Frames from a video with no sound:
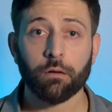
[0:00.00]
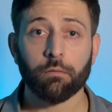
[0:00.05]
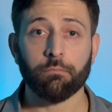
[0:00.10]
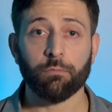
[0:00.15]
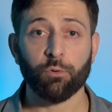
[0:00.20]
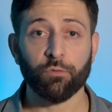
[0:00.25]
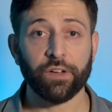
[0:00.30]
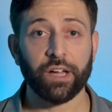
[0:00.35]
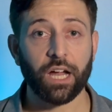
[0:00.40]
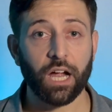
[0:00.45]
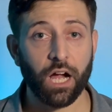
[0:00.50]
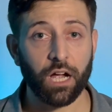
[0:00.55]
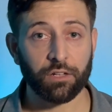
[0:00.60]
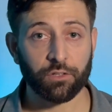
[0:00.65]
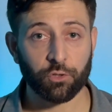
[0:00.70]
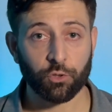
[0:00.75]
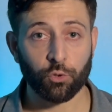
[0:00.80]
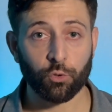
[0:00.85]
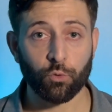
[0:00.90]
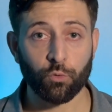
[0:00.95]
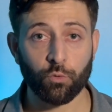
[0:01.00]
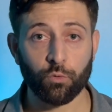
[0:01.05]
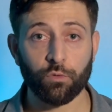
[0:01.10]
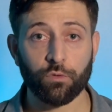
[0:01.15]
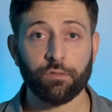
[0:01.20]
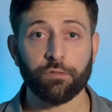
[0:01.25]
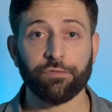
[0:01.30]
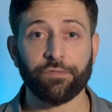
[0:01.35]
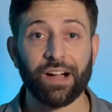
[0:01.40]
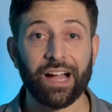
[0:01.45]
moving on to
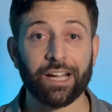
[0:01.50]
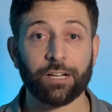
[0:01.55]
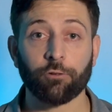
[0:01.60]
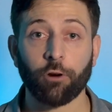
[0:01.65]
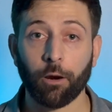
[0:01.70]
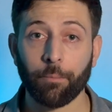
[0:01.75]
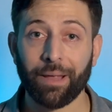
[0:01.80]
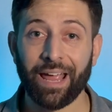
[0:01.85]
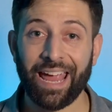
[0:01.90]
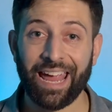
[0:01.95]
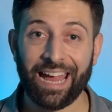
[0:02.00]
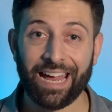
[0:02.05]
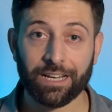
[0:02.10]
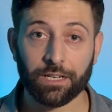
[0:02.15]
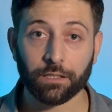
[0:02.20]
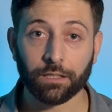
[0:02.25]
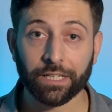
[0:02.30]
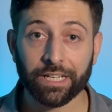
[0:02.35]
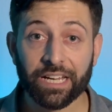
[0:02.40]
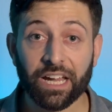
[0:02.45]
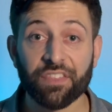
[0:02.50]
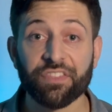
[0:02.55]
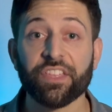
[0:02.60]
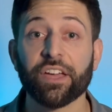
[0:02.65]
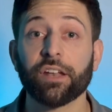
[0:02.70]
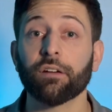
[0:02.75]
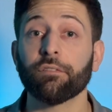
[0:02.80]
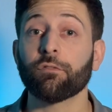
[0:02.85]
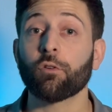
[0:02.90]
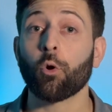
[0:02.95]
firearm handling, and
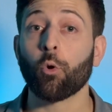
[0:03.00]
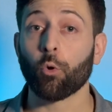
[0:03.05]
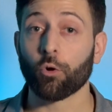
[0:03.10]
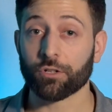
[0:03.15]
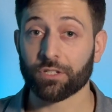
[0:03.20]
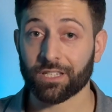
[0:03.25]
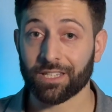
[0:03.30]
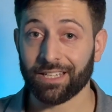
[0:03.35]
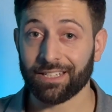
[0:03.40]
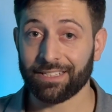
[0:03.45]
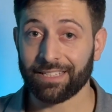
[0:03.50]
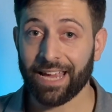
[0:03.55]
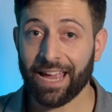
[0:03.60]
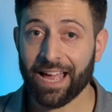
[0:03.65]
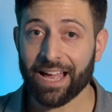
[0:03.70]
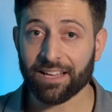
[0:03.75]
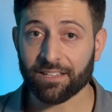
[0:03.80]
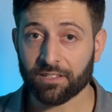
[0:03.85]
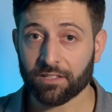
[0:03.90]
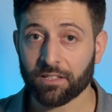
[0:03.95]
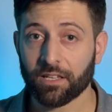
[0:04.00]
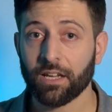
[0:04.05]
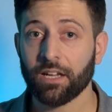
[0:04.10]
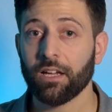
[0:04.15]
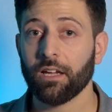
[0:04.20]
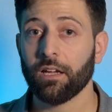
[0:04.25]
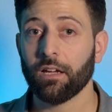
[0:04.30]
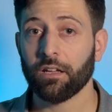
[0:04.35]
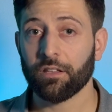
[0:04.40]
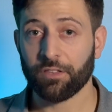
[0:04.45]
then, of course, the test,
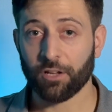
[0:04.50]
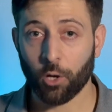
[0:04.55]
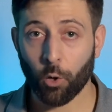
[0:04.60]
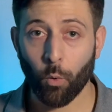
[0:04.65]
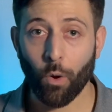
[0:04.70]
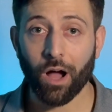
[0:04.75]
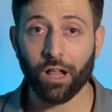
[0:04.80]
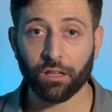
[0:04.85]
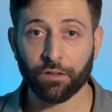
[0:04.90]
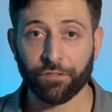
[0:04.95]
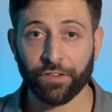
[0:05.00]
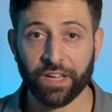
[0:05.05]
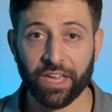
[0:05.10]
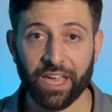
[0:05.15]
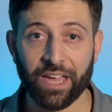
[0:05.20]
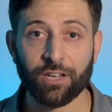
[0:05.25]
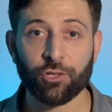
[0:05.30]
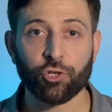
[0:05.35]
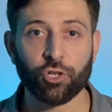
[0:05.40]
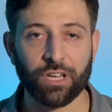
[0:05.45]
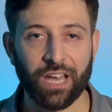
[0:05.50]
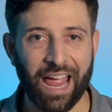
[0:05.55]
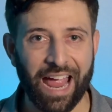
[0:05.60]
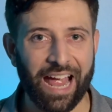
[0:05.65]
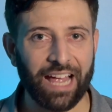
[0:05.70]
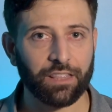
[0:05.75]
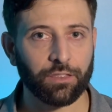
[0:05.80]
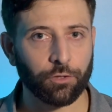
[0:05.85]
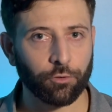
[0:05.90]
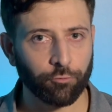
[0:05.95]
the qualification
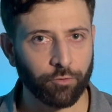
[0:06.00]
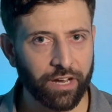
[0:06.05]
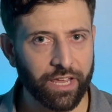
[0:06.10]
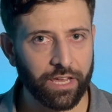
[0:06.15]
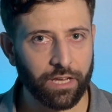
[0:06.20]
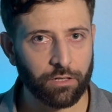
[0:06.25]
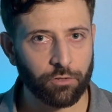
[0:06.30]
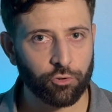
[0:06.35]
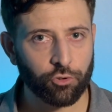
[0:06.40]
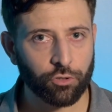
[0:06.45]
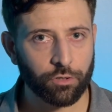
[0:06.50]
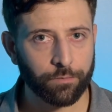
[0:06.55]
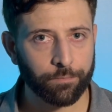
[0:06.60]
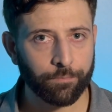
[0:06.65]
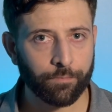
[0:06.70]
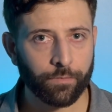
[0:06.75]
at the range.